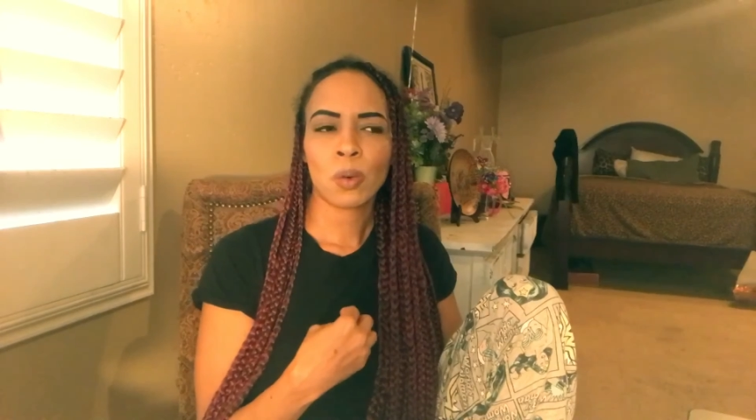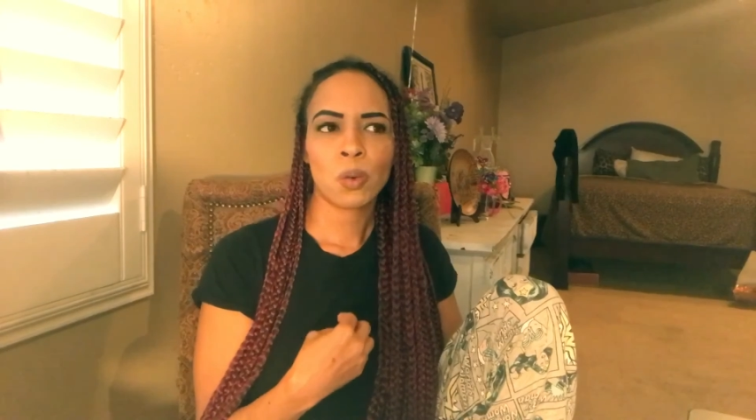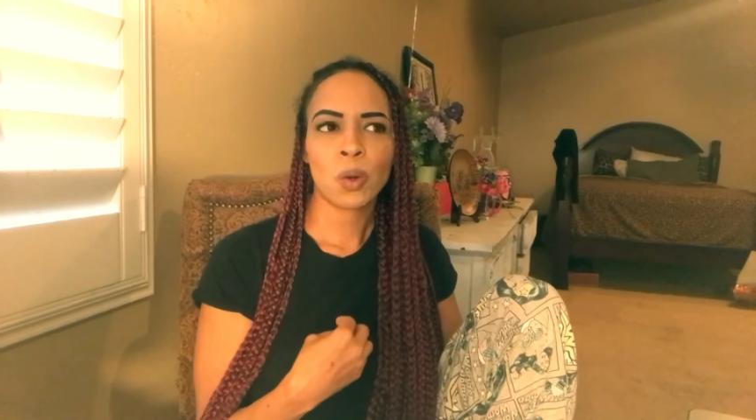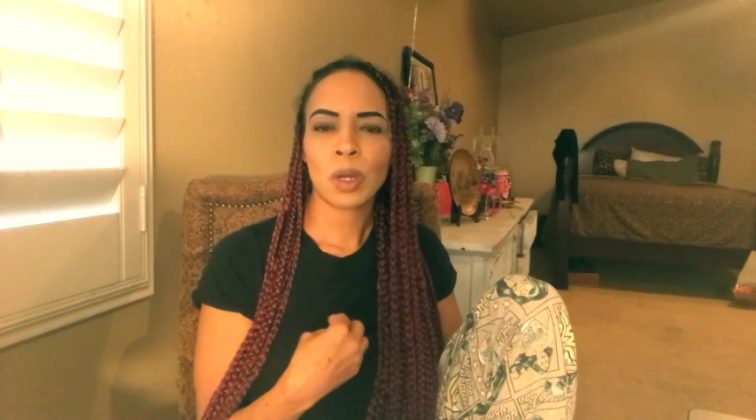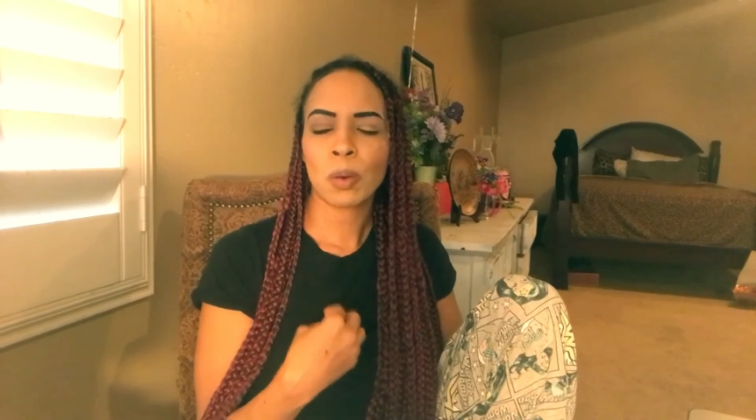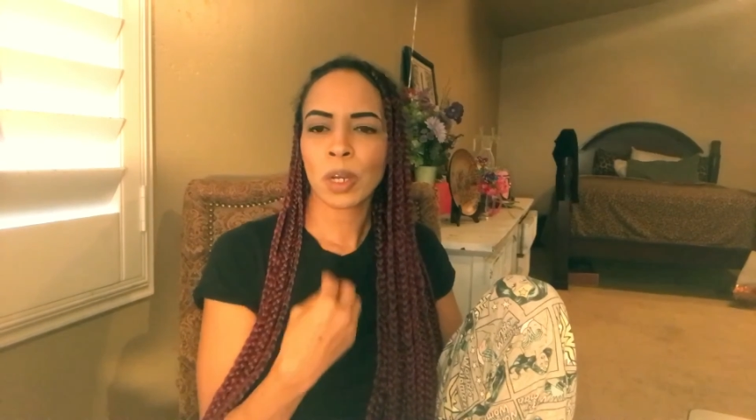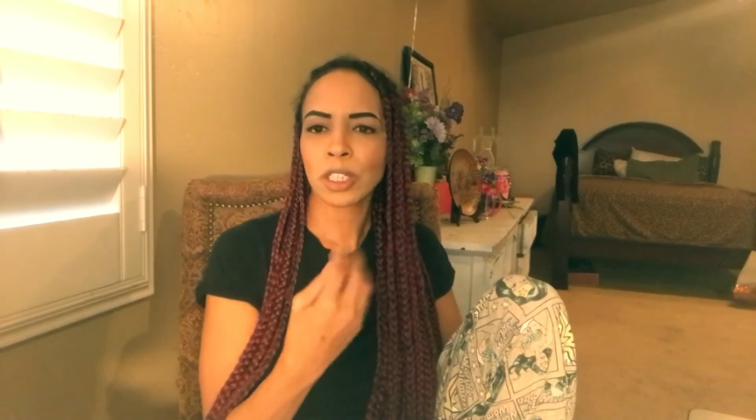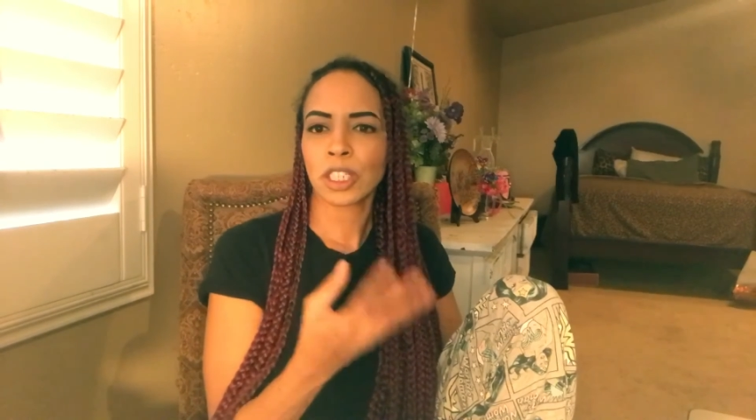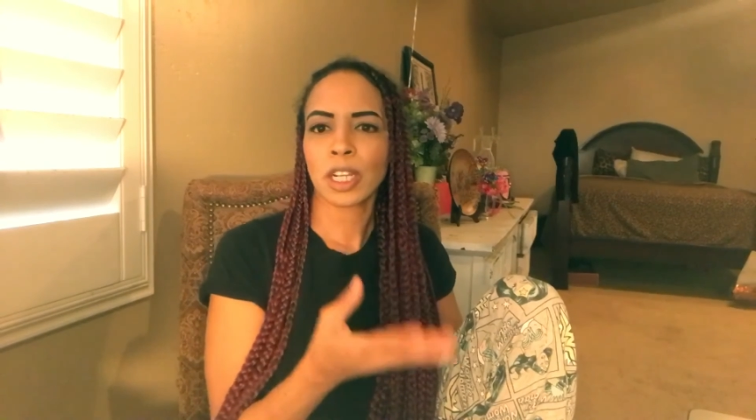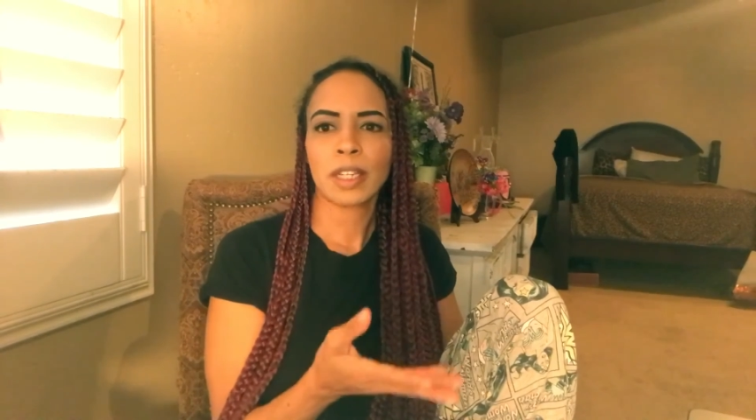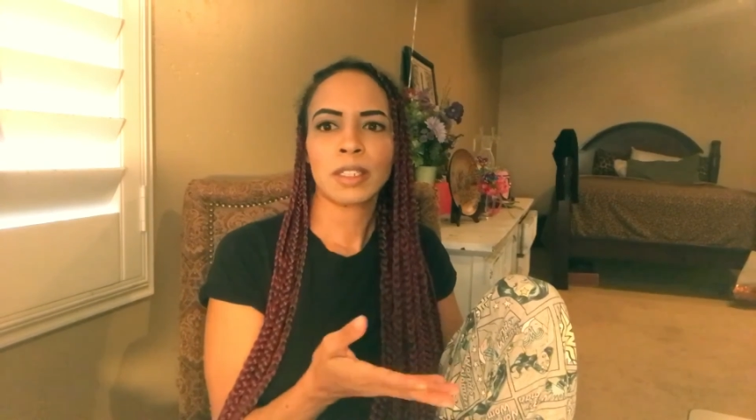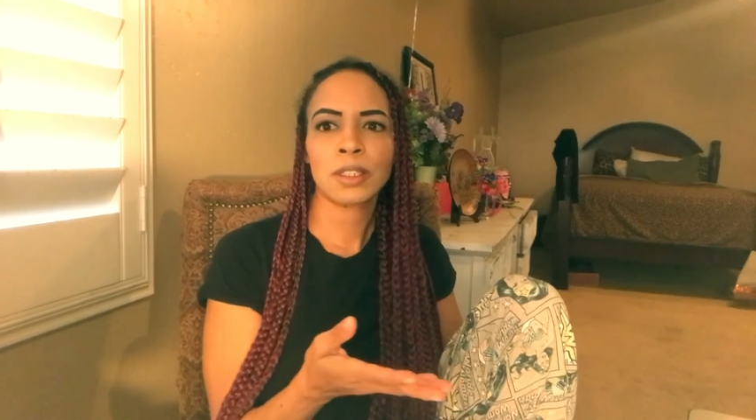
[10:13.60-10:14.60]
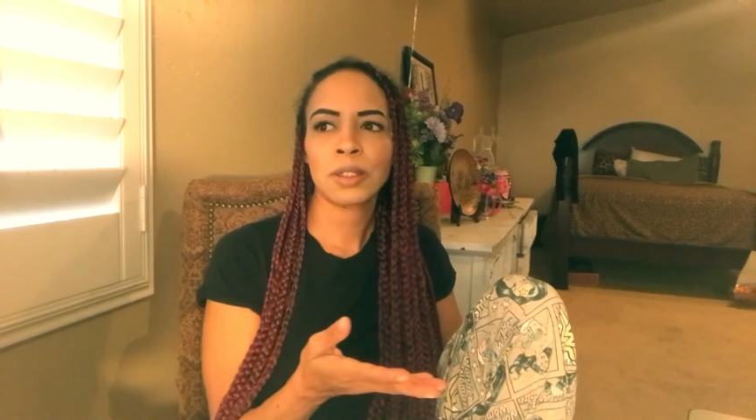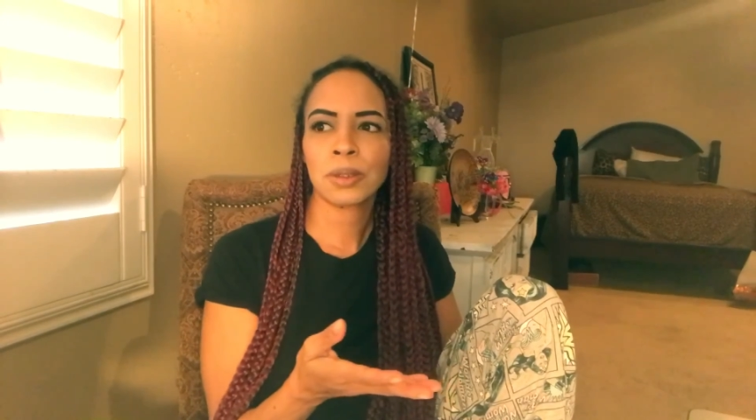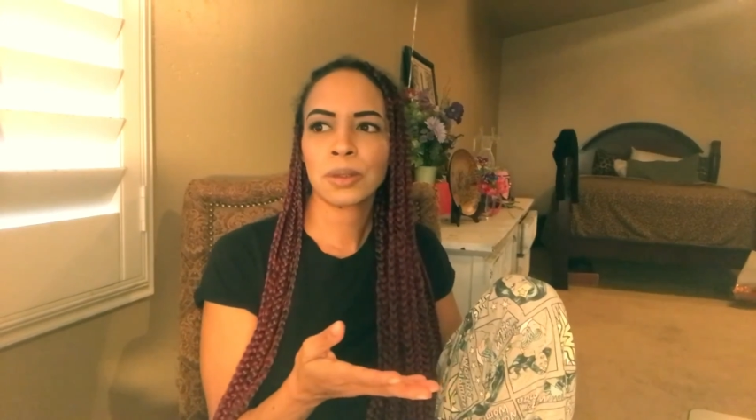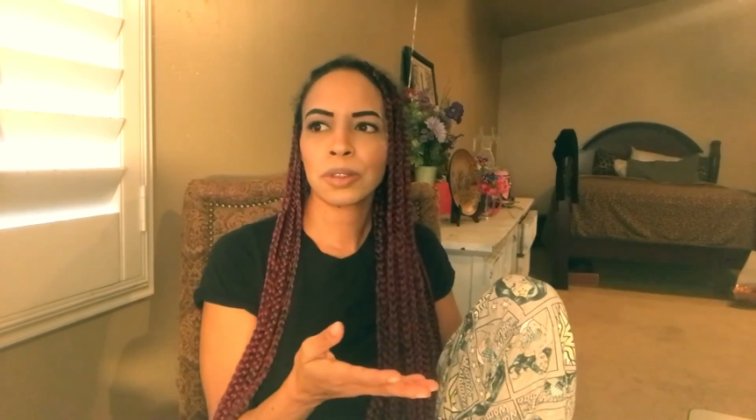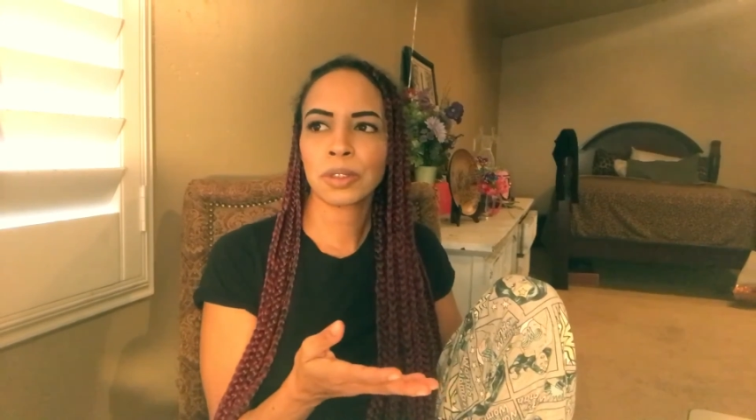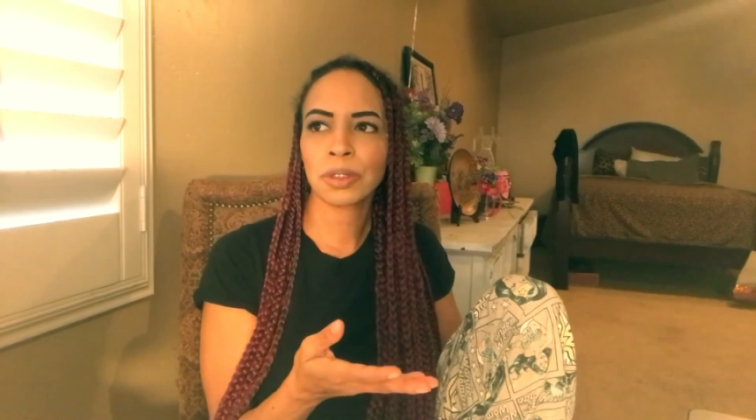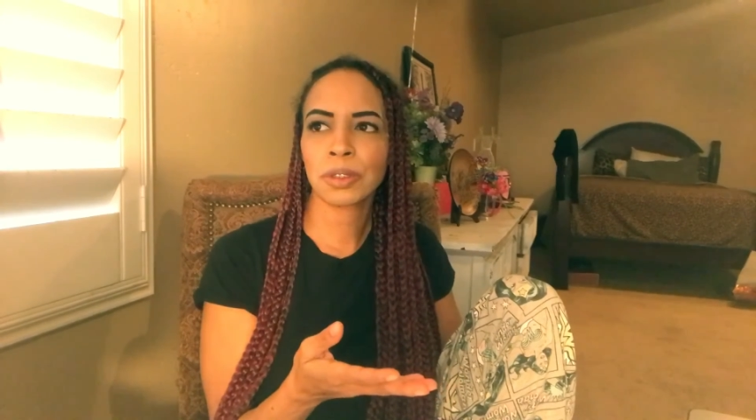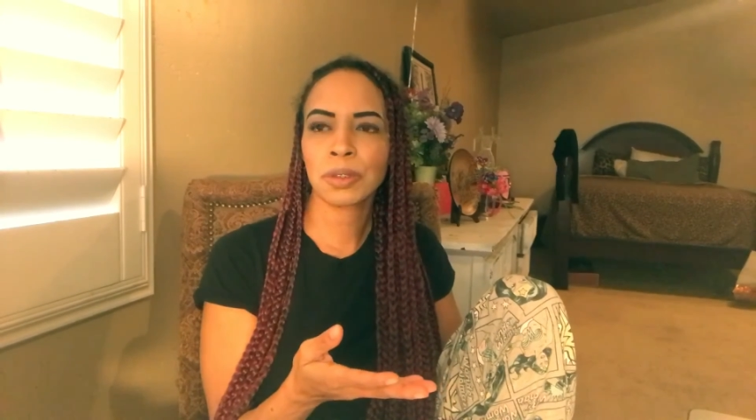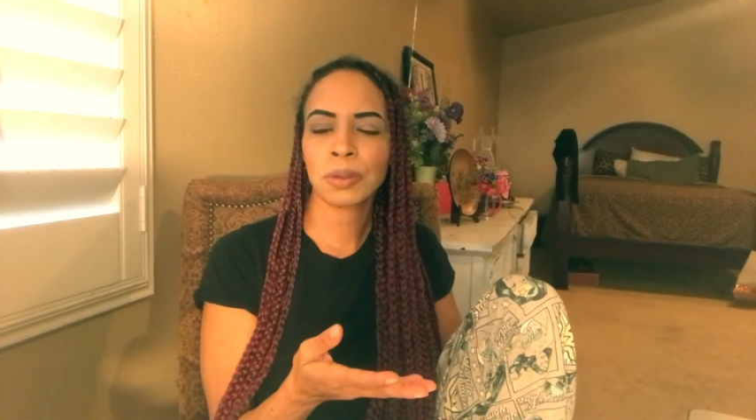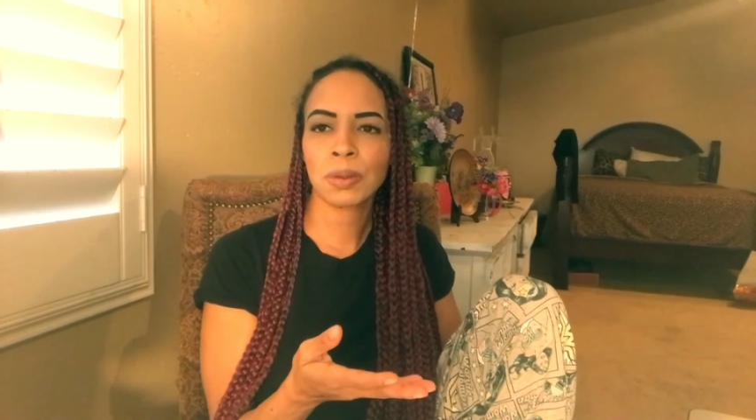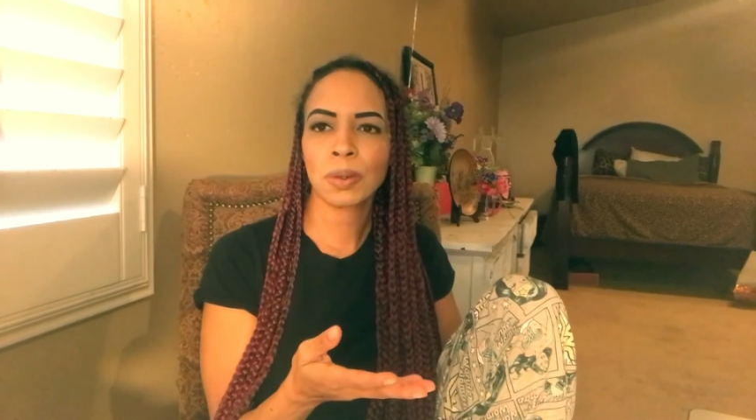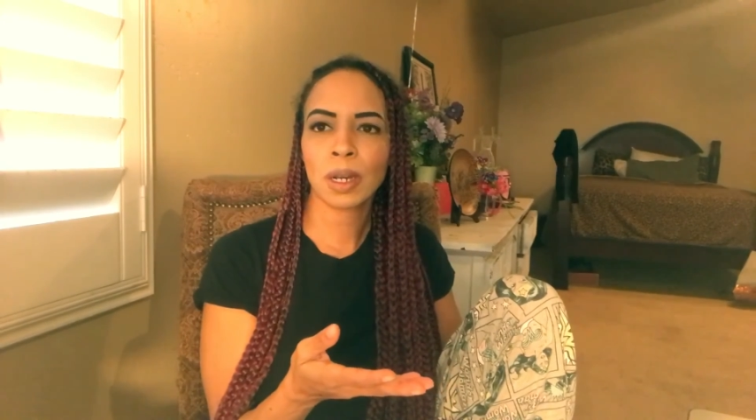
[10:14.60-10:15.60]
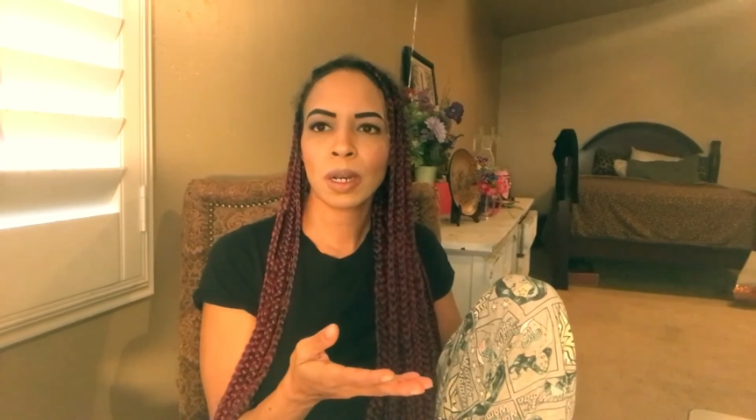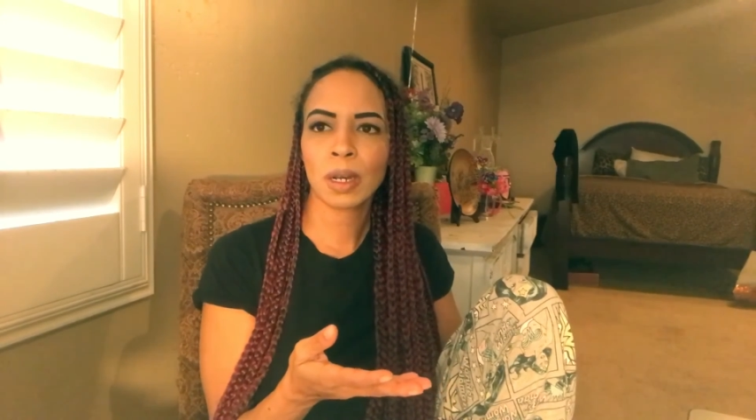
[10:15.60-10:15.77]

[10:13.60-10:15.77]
what should I do to